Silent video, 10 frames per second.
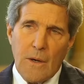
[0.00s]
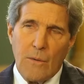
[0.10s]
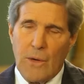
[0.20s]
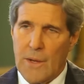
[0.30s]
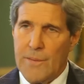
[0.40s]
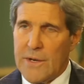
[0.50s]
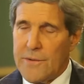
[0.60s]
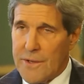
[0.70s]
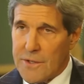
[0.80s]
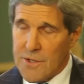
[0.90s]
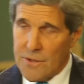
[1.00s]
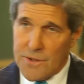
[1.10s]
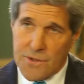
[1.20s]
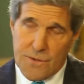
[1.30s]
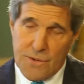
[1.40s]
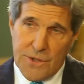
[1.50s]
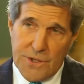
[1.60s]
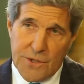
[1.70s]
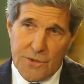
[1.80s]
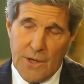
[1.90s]
Well, there are many things on this
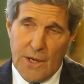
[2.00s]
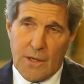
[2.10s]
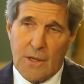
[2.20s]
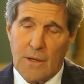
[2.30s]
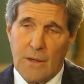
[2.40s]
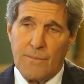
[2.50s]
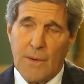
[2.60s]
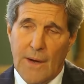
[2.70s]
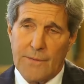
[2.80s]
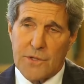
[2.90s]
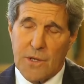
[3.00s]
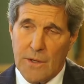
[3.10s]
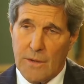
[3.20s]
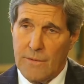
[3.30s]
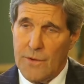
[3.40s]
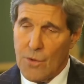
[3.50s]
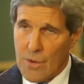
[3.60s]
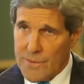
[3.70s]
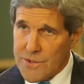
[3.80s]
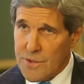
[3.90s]
strategic track. Obviously, of
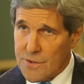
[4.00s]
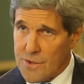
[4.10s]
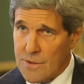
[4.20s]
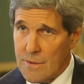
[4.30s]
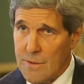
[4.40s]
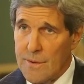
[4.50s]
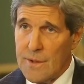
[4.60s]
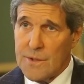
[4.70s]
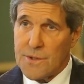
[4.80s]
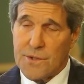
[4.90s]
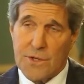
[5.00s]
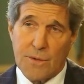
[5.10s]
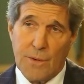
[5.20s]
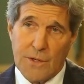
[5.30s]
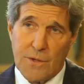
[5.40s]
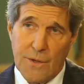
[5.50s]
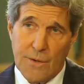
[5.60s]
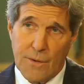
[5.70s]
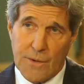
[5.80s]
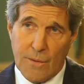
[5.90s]
enormous concern is the situation in
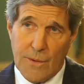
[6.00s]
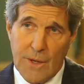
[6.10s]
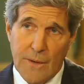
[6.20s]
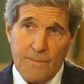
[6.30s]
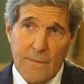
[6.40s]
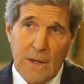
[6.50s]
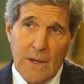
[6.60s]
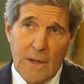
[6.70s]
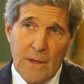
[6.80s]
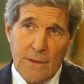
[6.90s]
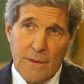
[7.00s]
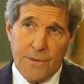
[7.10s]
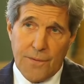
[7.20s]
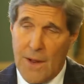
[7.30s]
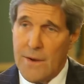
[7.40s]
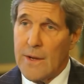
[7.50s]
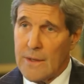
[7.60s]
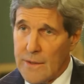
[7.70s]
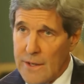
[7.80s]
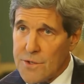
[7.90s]
North Korea, the
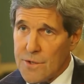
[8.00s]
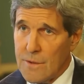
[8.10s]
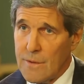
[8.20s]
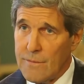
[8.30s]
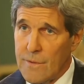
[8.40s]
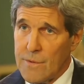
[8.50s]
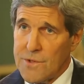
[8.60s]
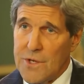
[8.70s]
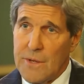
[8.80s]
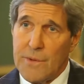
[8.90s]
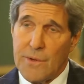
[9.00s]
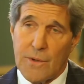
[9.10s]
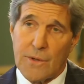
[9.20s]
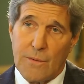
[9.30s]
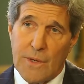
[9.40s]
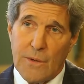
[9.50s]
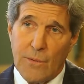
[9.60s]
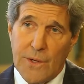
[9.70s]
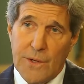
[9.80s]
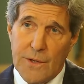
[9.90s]
threatening nature of the regime in North Korea.
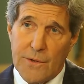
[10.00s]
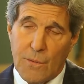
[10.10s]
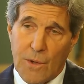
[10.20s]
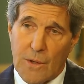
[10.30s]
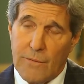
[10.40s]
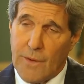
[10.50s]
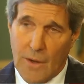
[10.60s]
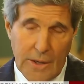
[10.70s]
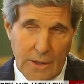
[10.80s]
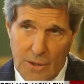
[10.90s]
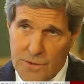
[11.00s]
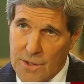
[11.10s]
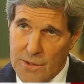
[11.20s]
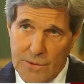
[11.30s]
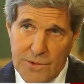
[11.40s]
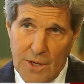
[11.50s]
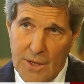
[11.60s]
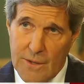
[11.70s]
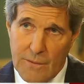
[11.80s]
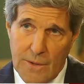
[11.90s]
We need to work very closely with
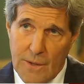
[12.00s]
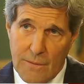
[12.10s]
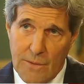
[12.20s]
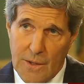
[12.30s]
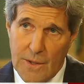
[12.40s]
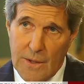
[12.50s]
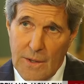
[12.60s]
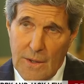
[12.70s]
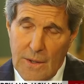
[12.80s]
China. We are really